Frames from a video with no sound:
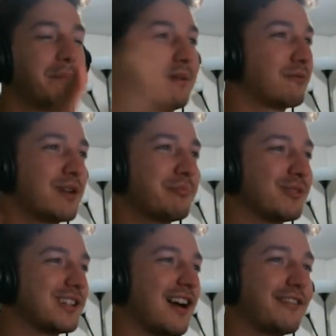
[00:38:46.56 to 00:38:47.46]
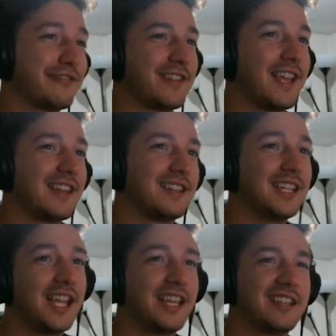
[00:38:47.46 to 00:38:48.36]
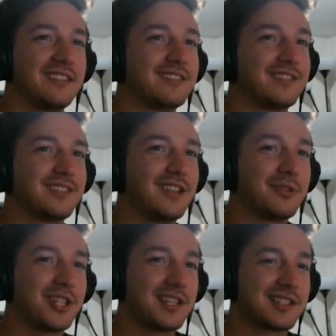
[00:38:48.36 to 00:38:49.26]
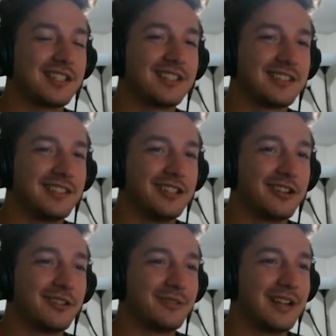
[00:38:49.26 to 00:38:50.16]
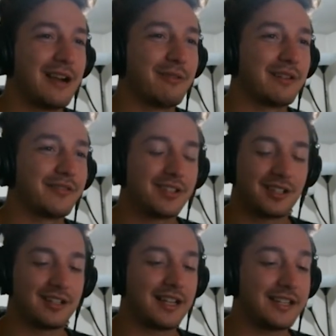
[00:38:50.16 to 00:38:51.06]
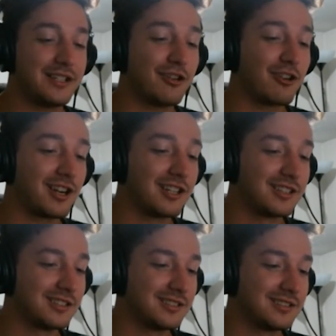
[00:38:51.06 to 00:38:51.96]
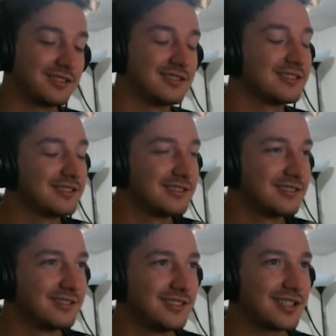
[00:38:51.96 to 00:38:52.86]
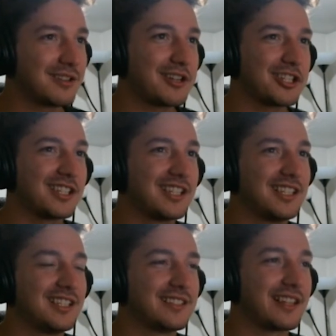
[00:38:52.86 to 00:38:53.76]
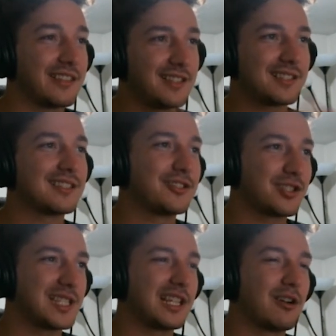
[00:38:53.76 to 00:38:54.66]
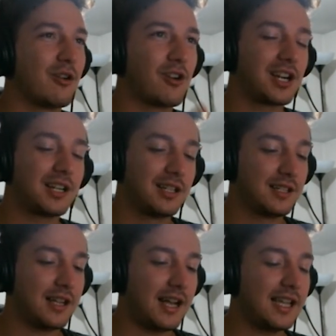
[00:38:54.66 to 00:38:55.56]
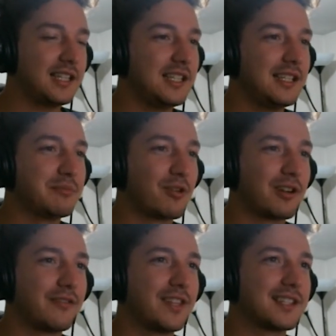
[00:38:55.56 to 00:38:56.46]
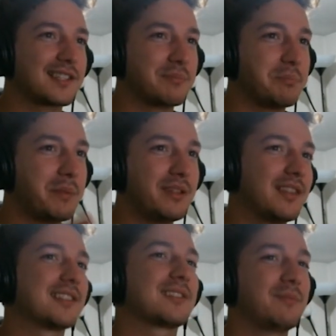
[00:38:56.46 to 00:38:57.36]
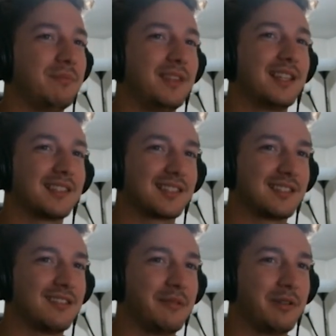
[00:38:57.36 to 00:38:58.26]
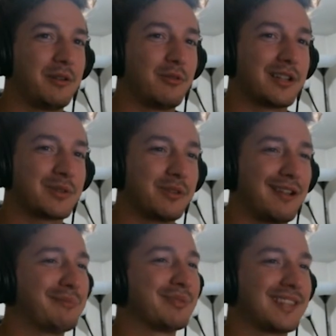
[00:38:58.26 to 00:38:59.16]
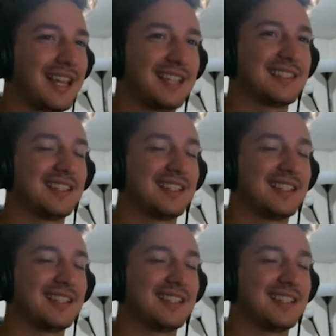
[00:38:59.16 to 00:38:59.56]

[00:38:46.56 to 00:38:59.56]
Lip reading: Rip one off and go chase it, however, at your discretion. It's like, this is interesting, or I need more of this. Maybe this quest will help with that.